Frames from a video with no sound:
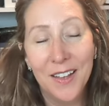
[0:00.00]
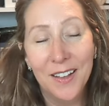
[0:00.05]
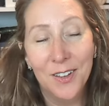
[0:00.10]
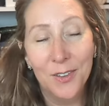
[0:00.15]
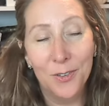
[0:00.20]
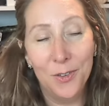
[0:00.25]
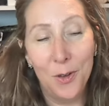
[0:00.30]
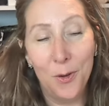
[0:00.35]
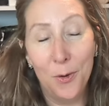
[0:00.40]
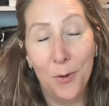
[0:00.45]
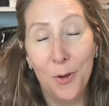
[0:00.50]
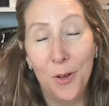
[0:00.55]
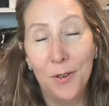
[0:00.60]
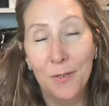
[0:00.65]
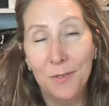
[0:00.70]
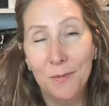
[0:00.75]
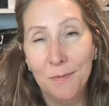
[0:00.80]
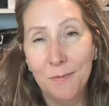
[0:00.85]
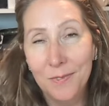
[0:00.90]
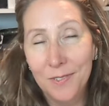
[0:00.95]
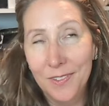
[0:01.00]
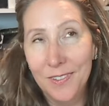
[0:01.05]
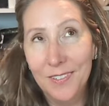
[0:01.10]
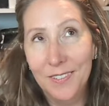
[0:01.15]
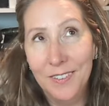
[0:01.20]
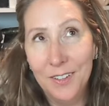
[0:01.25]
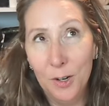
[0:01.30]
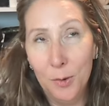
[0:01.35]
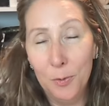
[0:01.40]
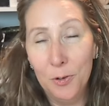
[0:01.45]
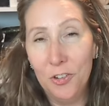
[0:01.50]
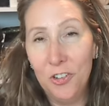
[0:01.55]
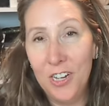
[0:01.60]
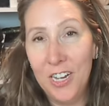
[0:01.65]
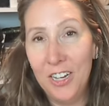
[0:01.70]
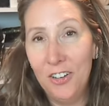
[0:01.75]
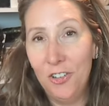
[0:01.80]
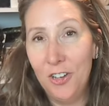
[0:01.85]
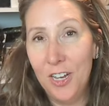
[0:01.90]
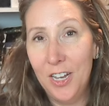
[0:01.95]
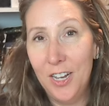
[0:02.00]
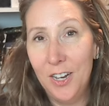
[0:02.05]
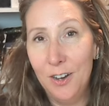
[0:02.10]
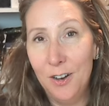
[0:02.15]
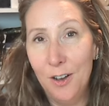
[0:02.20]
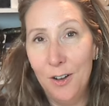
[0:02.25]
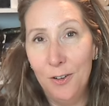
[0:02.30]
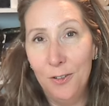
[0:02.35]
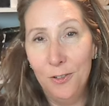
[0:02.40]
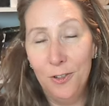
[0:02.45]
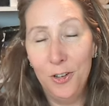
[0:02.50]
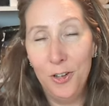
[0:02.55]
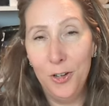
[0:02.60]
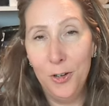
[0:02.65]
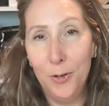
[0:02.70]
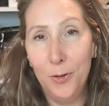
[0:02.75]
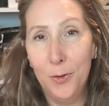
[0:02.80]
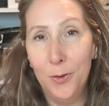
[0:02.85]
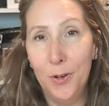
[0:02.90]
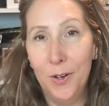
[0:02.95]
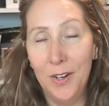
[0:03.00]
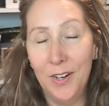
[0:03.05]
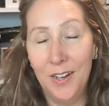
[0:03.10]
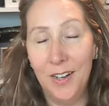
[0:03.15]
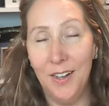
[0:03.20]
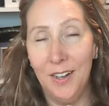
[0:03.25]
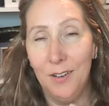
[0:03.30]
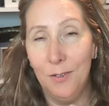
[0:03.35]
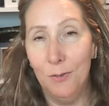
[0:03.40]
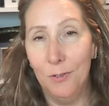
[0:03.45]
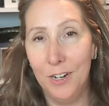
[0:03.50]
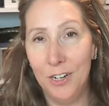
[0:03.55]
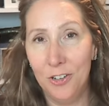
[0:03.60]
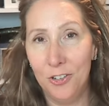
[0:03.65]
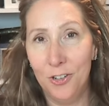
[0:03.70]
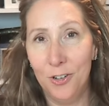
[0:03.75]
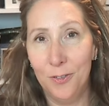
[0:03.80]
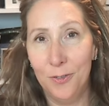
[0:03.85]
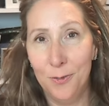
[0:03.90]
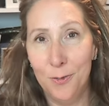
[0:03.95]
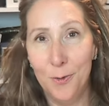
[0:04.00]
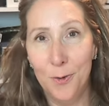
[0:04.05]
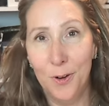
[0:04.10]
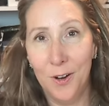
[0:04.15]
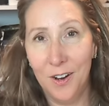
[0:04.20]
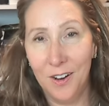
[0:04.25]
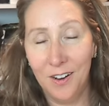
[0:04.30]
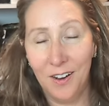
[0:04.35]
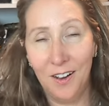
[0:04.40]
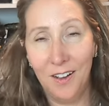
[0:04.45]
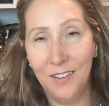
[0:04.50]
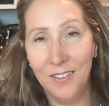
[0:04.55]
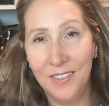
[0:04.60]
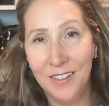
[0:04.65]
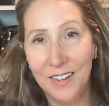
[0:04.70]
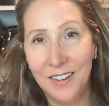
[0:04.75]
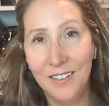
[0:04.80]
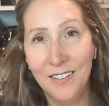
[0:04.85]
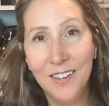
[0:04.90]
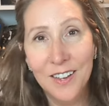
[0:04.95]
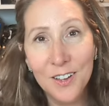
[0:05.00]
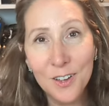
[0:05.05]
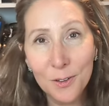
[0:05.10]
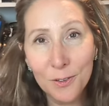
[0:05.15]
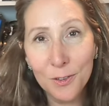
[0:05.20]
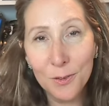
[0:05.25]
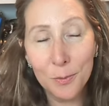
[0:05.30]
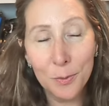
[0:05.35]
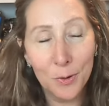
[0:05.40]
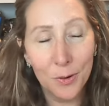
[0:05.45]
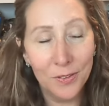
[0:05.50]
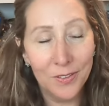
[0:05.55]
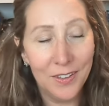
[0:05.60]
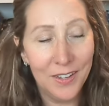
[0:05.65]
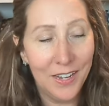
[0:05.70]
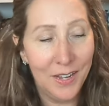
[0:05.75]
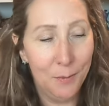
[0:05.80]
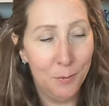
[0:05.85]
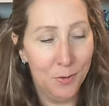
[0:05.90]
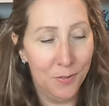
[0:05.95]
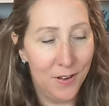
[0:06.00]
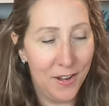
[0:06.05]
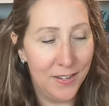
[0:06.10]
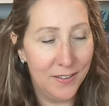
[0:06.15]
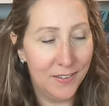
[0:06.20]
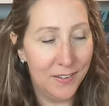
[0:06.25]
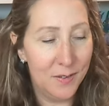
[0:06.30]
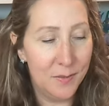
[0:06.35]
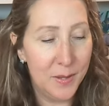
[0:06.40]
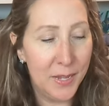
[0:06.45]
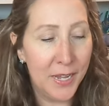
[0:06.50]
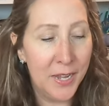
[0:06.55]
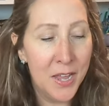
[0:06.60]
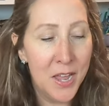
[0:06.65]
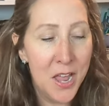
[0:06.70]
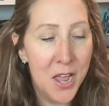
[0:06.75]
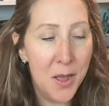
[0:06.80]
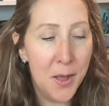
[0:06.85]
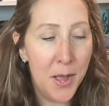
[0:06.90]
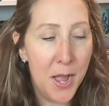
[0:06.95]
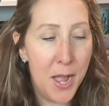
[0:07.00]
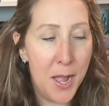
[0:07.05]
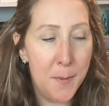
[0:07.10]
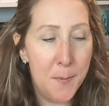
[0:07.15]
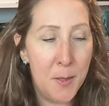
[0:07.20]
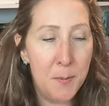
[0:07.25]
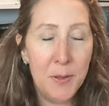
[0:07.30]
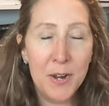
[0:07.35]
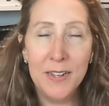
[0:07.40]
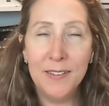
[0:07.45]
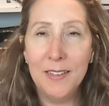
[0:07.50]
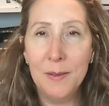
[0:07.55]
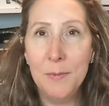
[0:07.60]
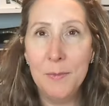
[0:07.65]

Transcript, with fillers: So sincere appreciation to Rich for the continued support that he provides to me. Um, but as I